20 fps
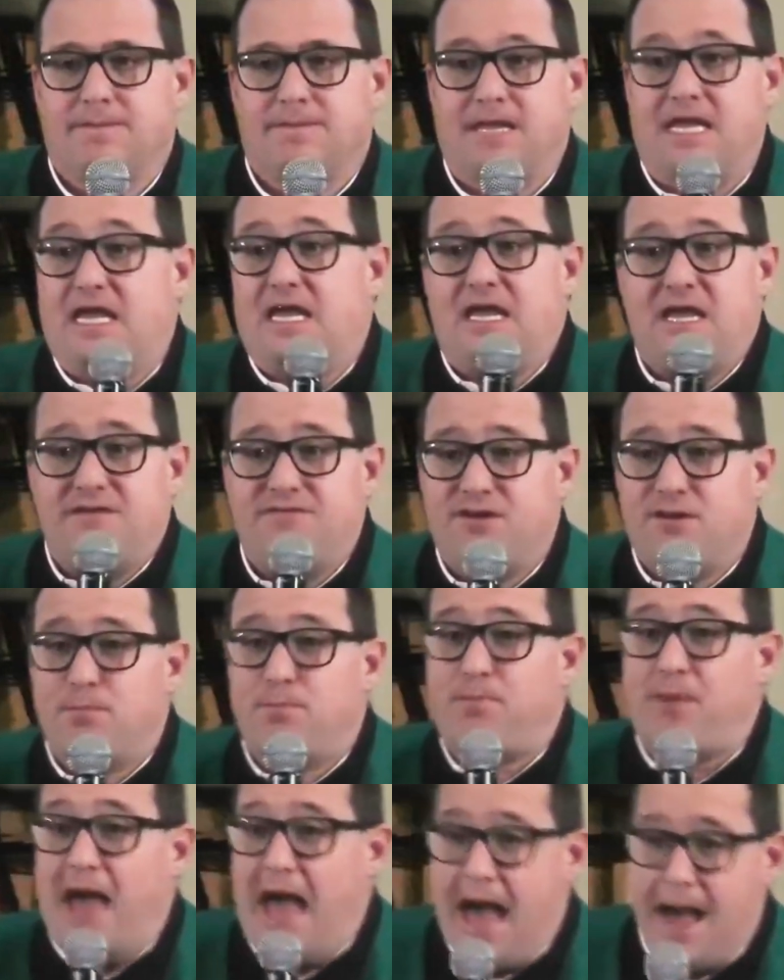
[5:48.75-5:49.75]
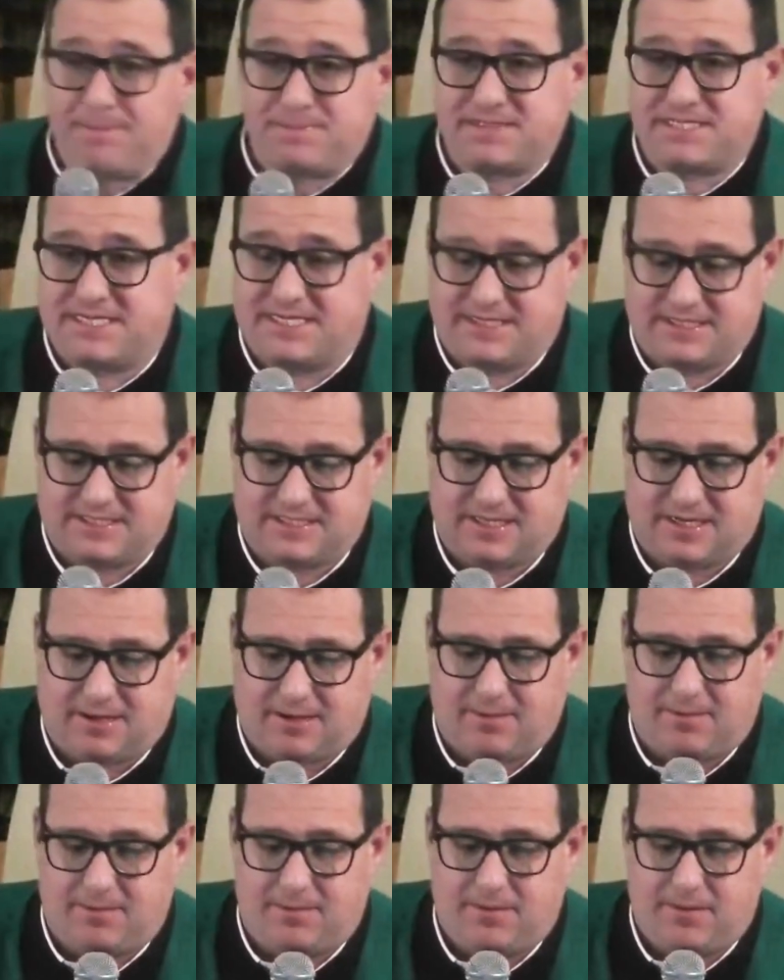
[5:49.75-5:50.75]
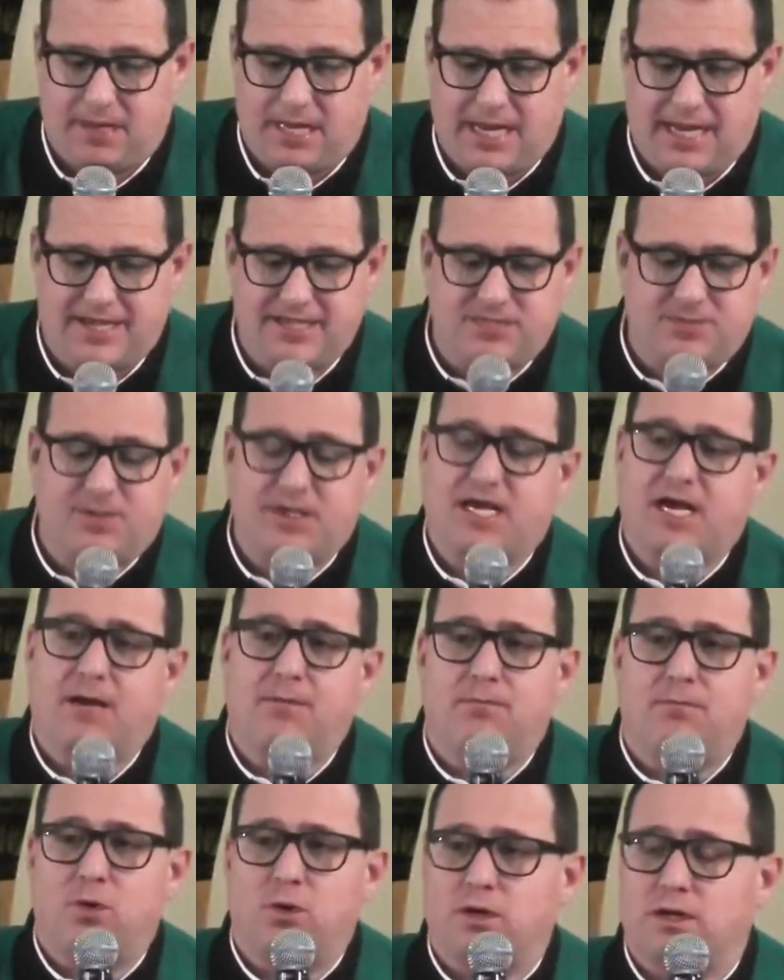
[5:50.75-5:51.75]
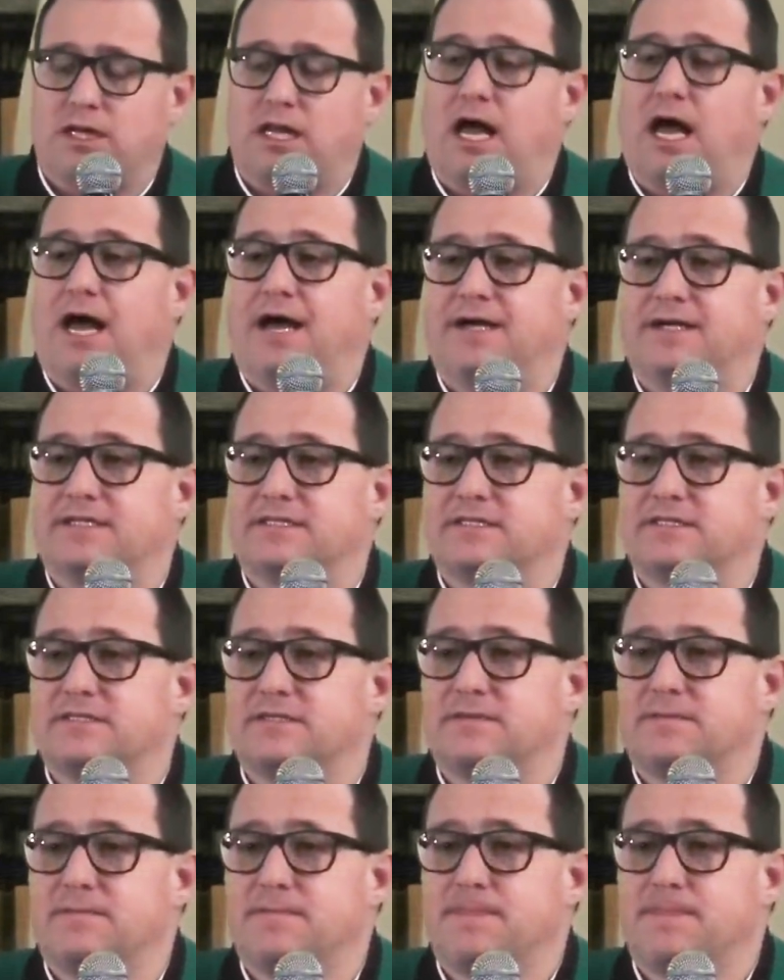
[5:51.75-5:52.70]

E- even baptism has become moralized.